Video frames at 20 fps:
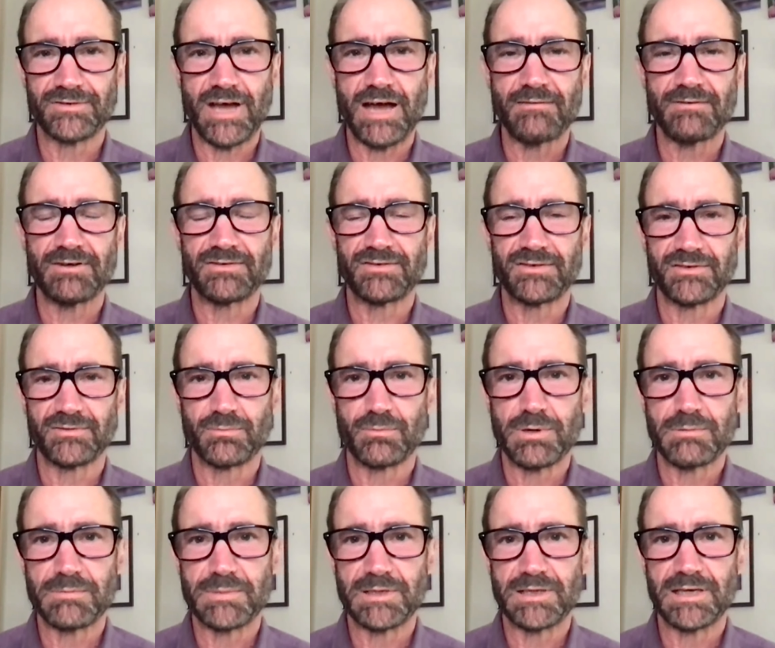Obviously, as
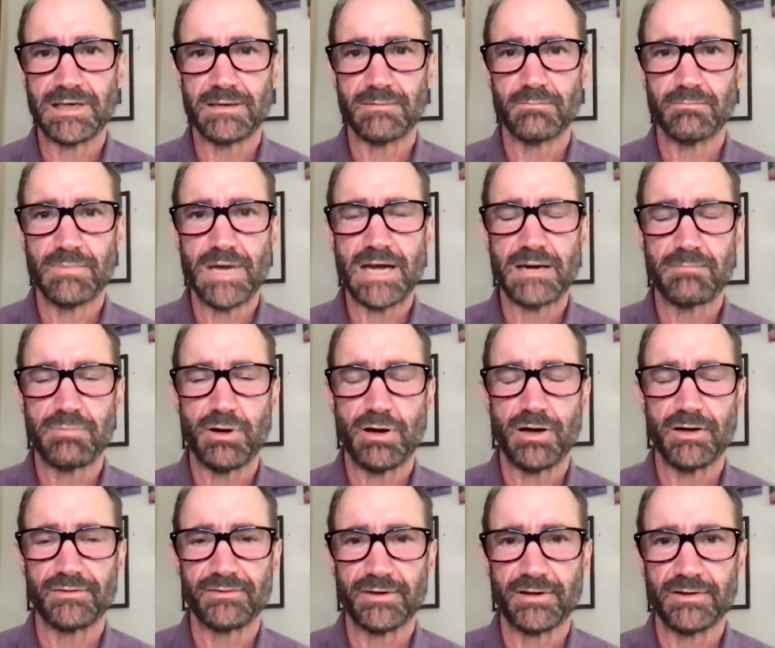women hit
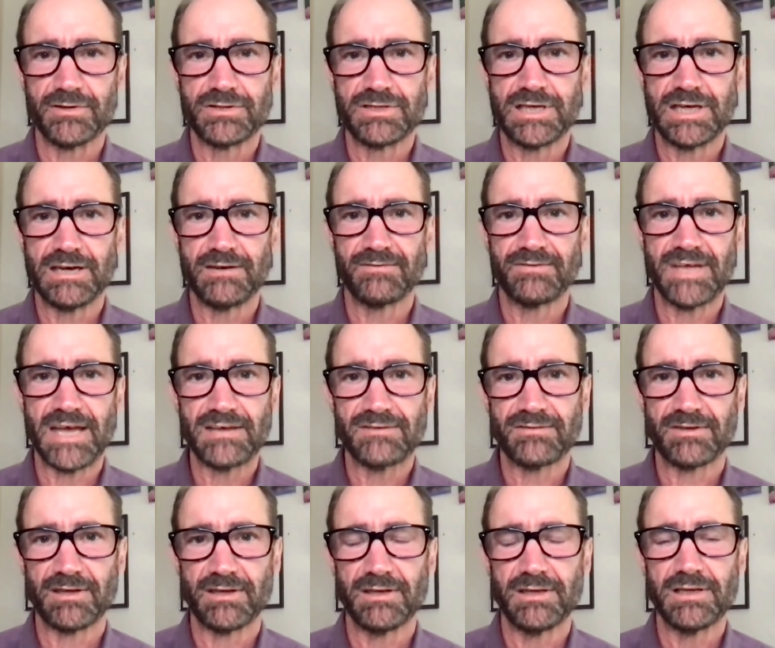menopause, there are shifts. That's
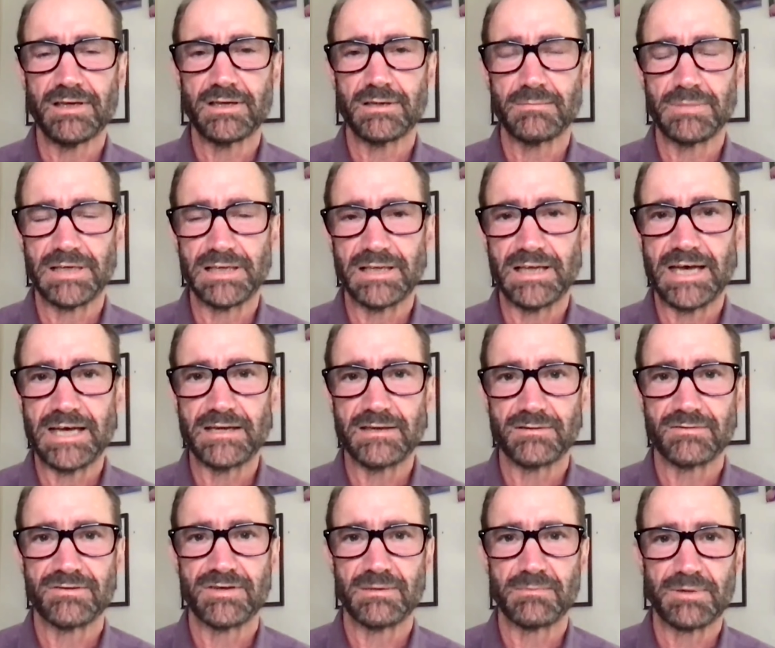a little bit
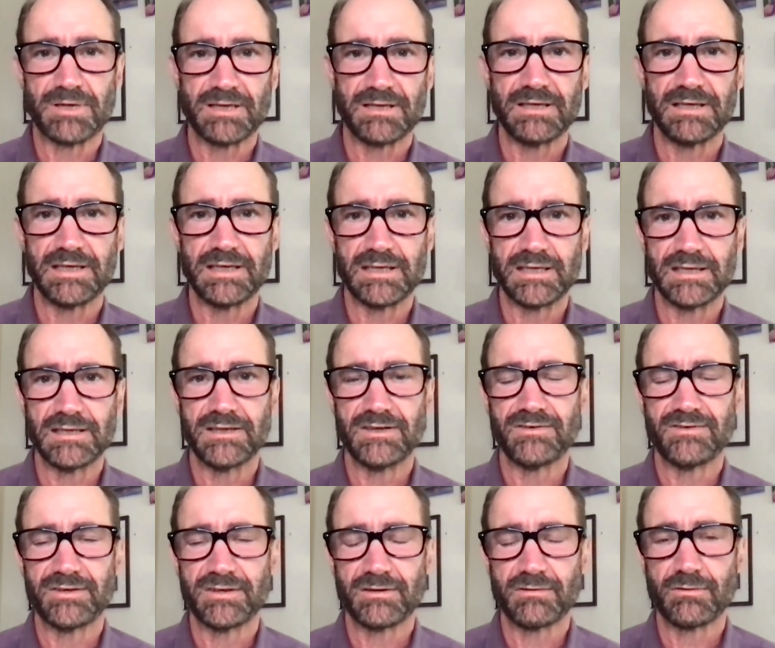later, typically, at
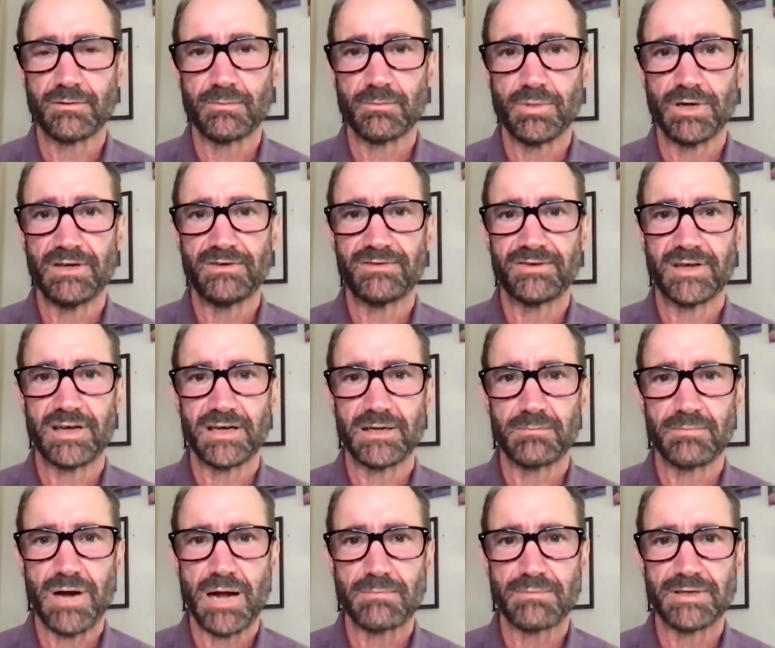least in the group we study,
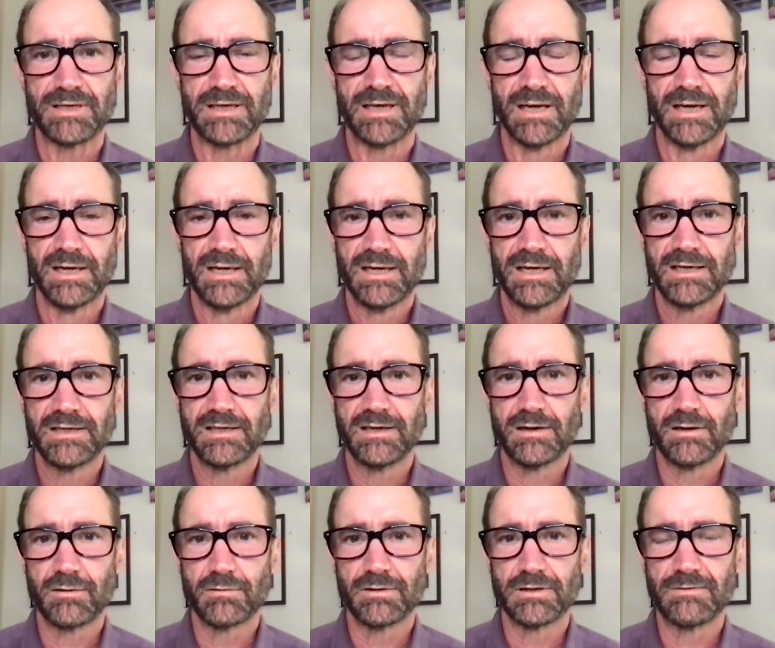probably in the
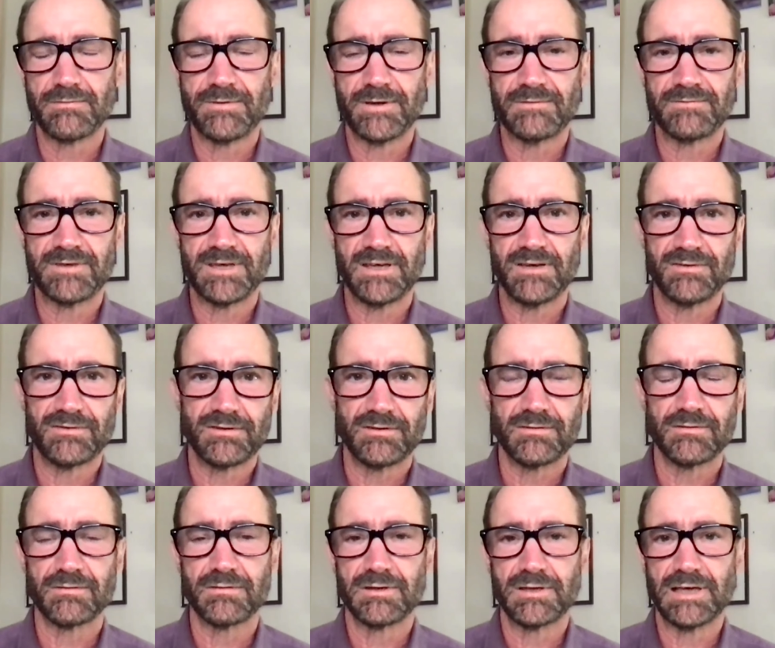early 50s
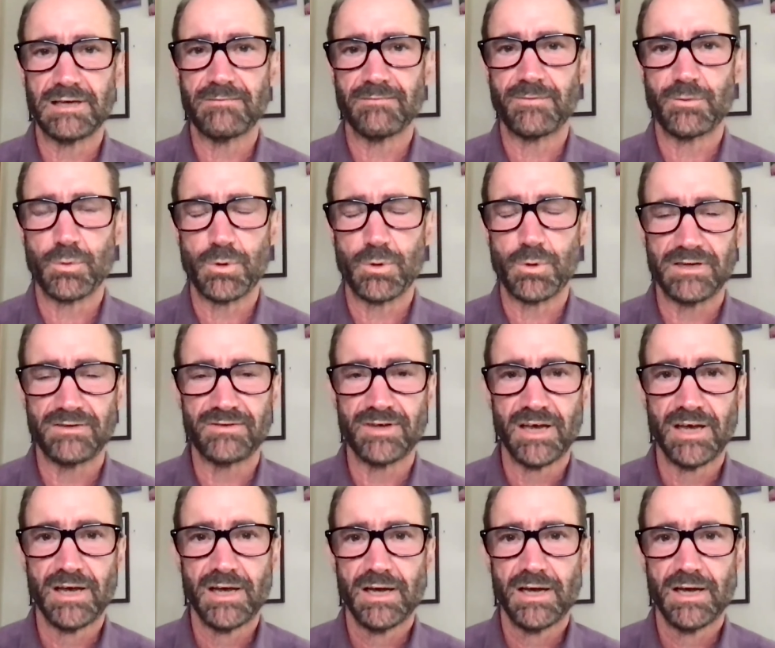or late 40s.